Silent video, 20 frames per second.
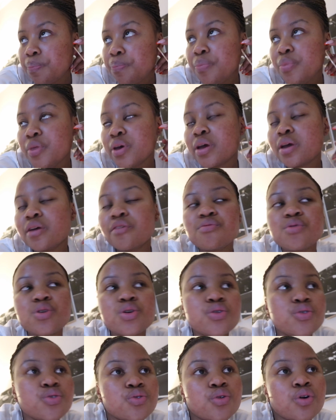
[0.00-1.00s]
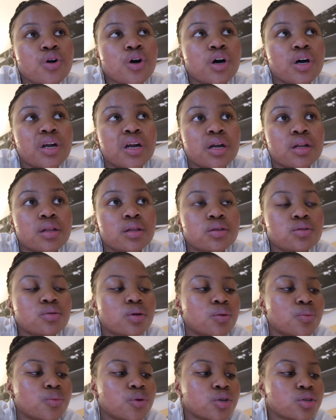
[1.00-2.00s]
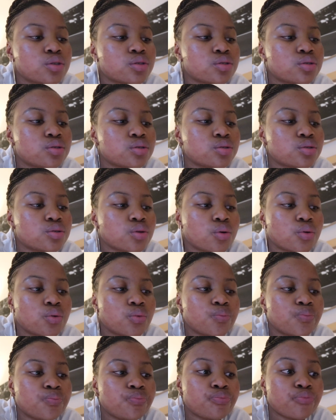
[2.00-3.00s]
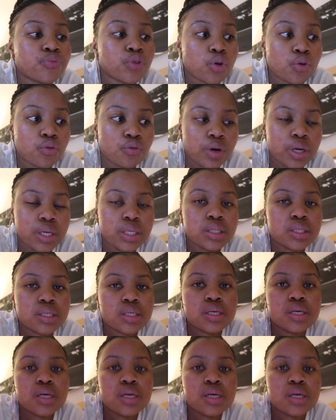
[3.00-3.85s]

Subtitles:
They gave me a new card and this one works, so great.